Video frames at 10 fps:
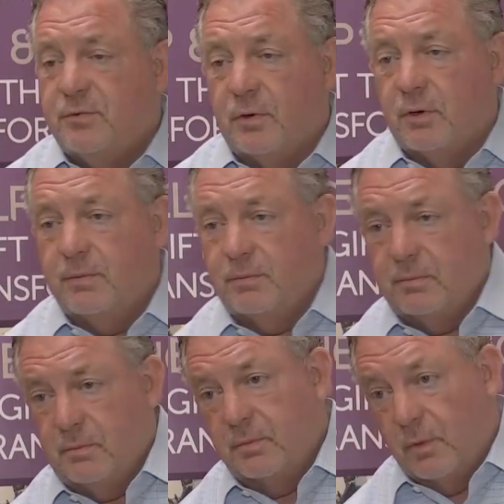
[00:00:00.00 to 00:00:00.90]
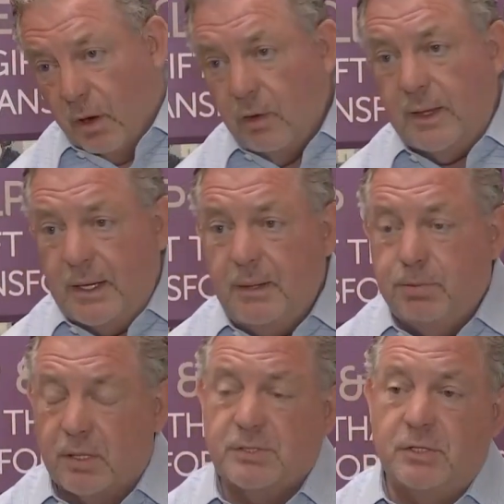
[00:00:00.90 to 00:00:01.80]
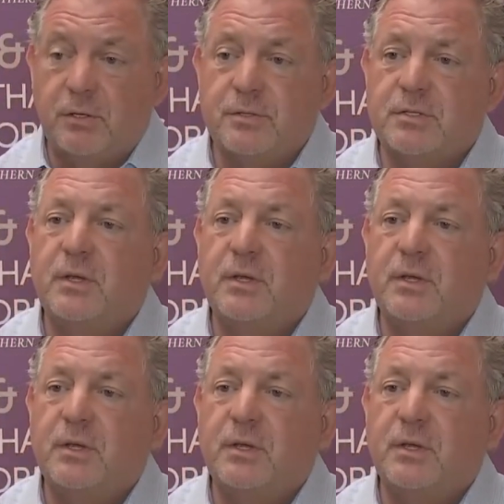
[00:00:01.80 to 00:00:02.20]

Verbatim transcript: for all 80 plus years.